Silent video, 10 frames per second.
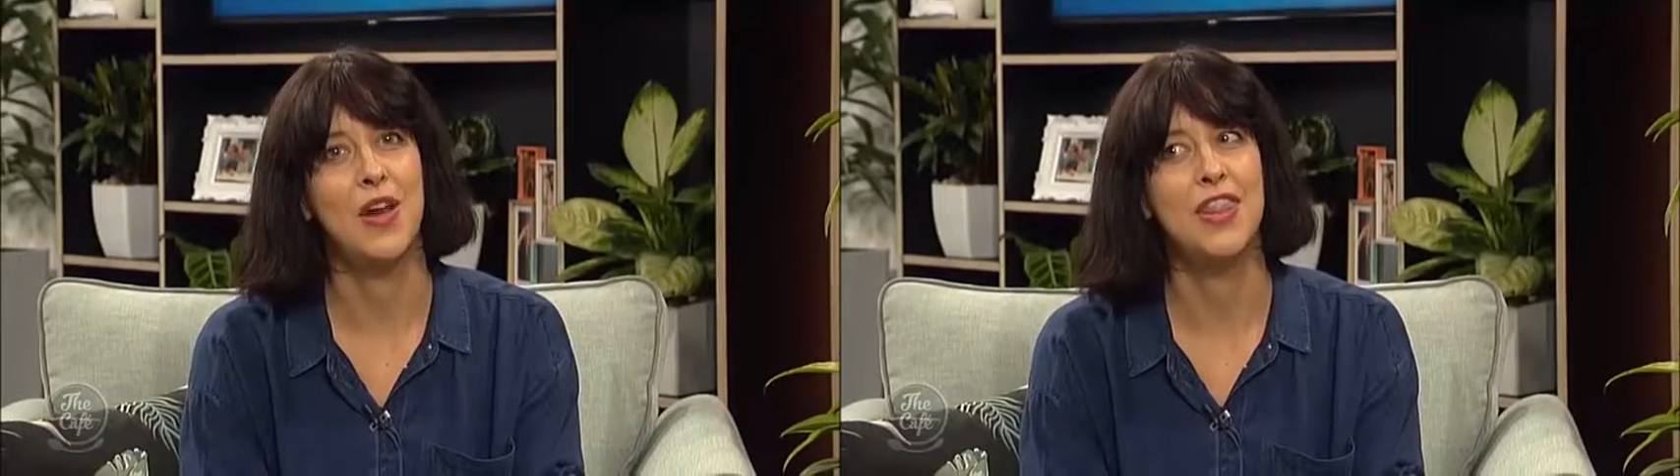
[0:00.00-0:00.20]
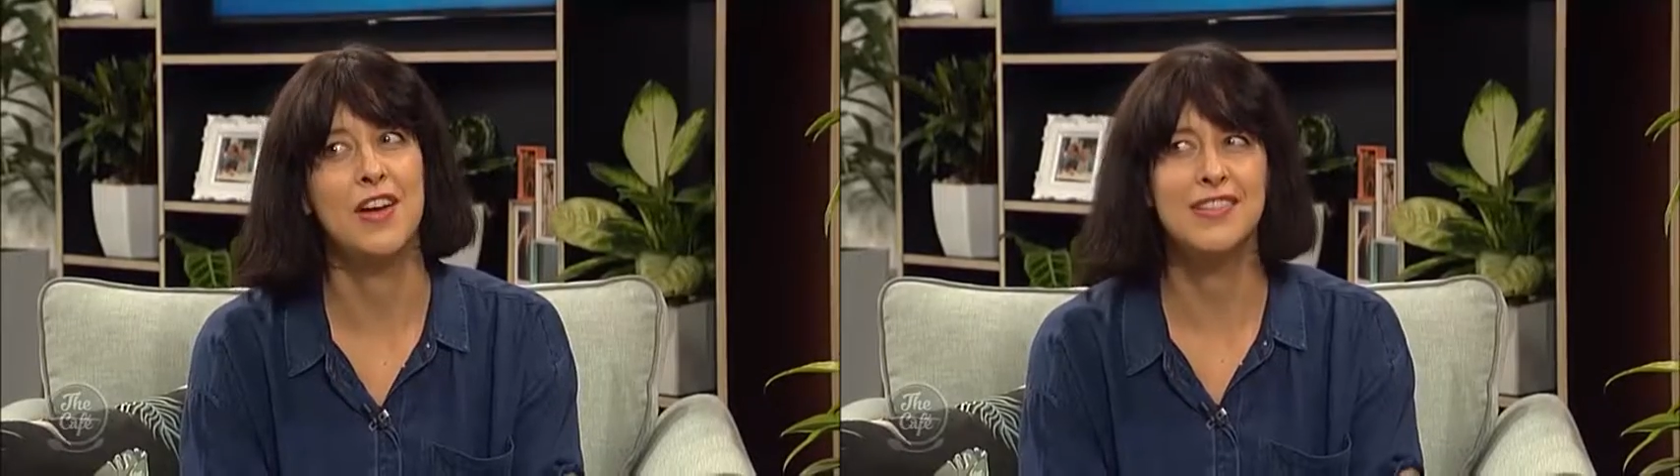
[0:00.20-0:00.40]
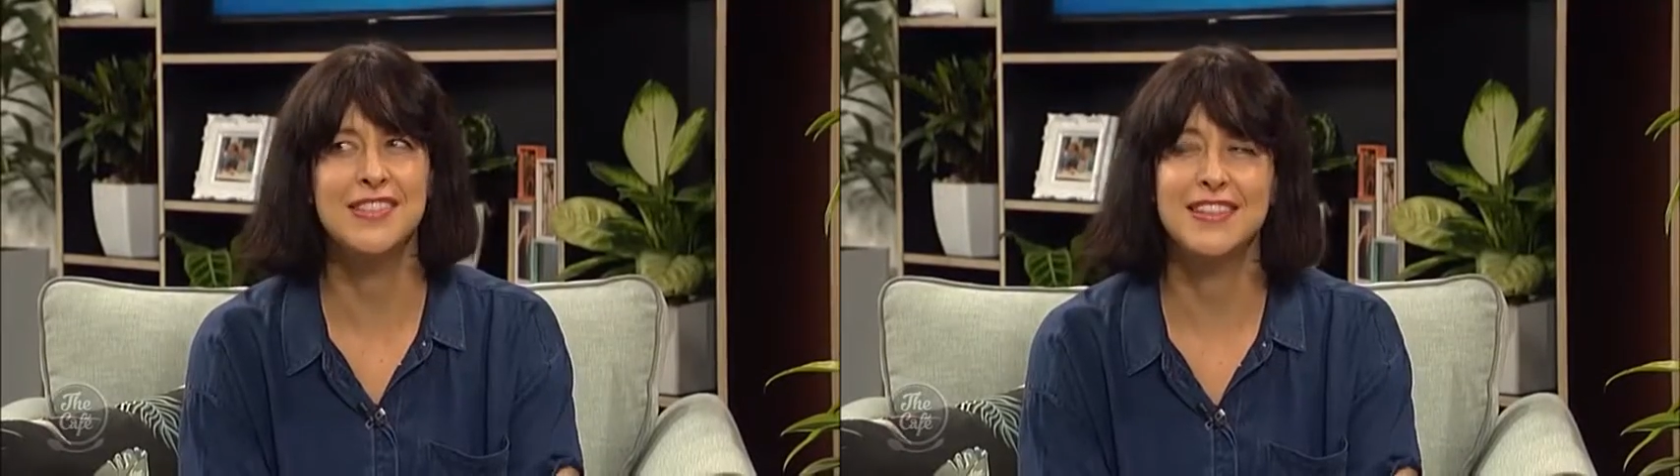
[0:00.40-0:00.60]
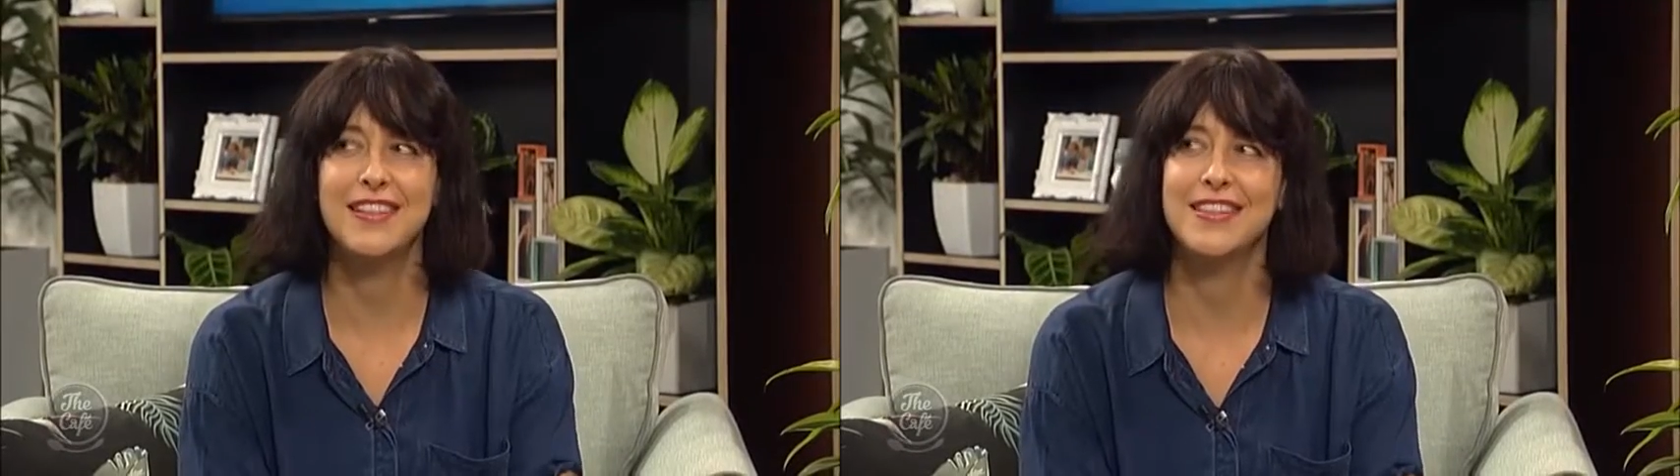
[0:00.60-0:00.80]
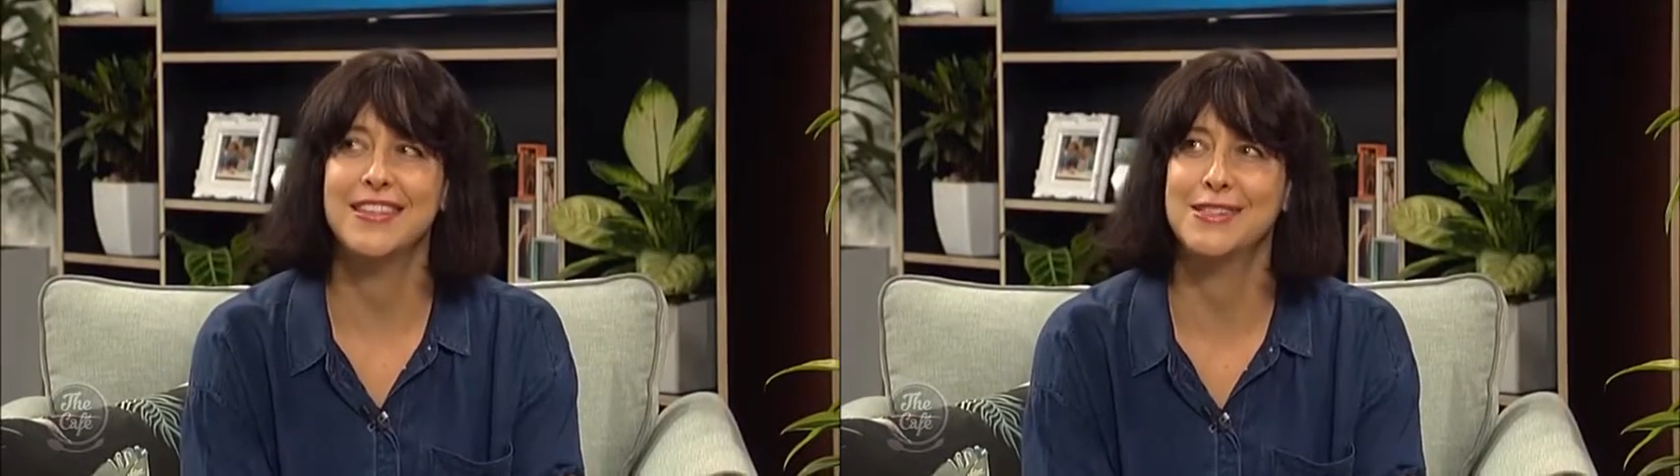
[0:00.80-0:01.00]
There's
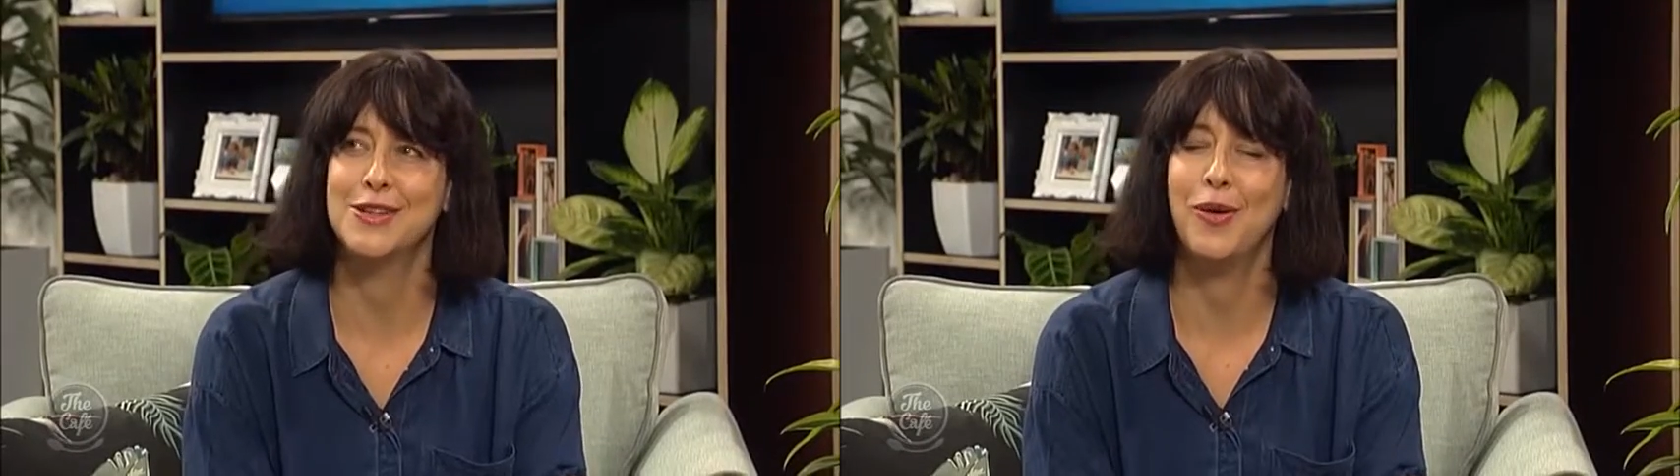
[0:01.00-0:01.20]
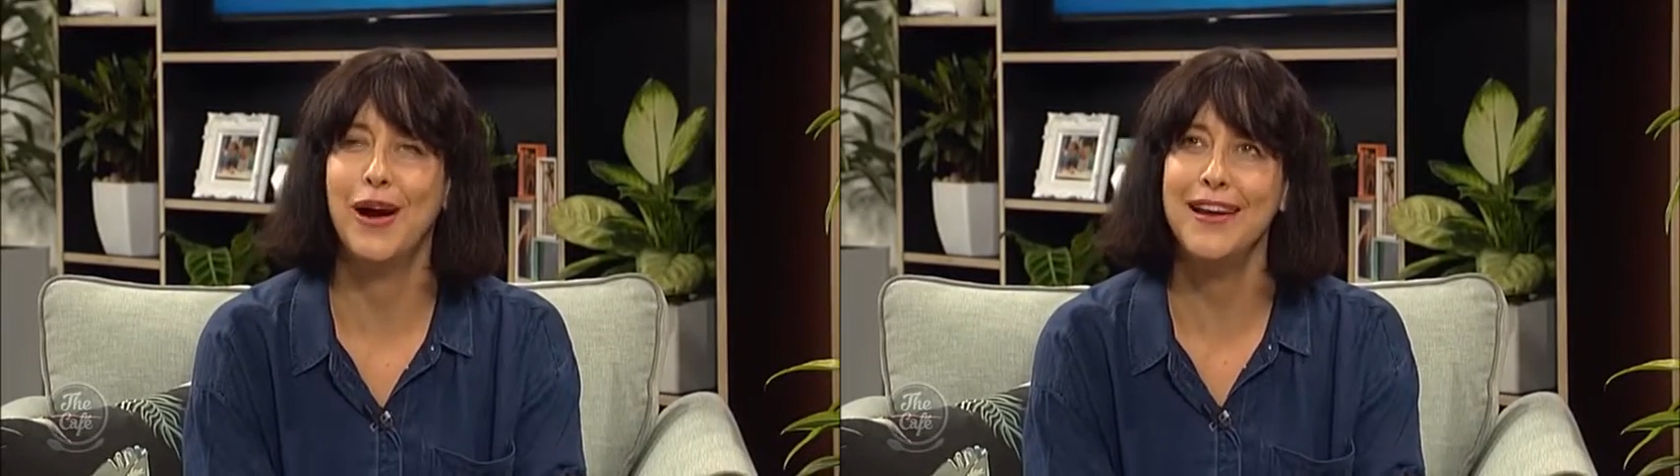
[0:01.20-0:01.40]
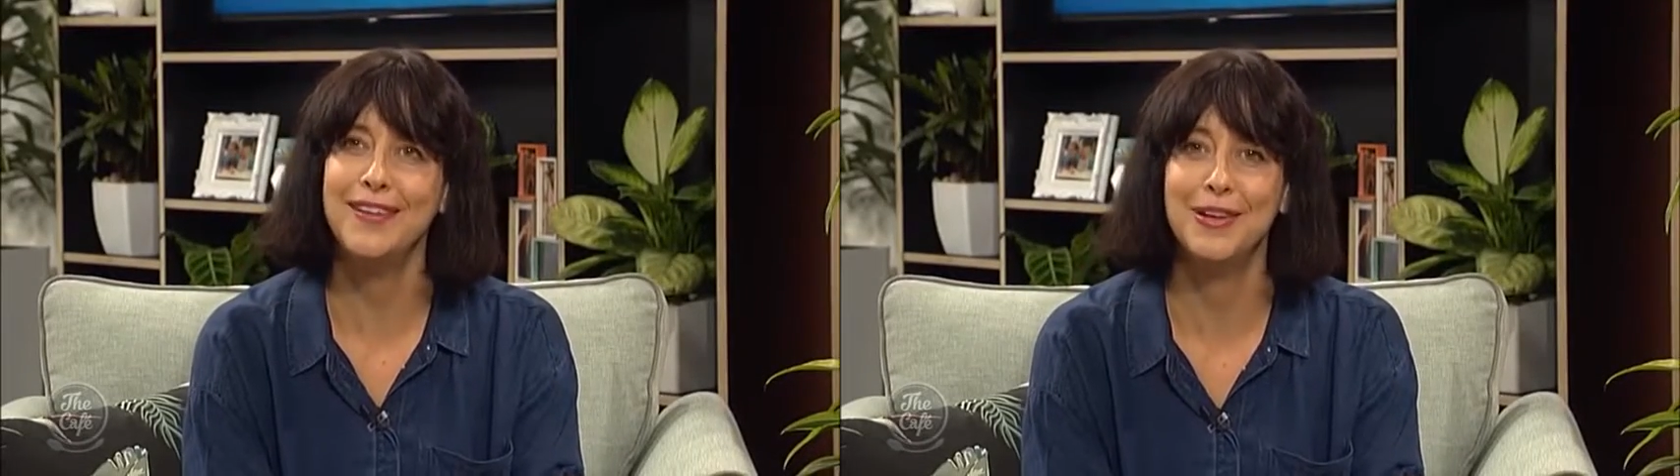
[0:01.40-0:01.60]
there's quite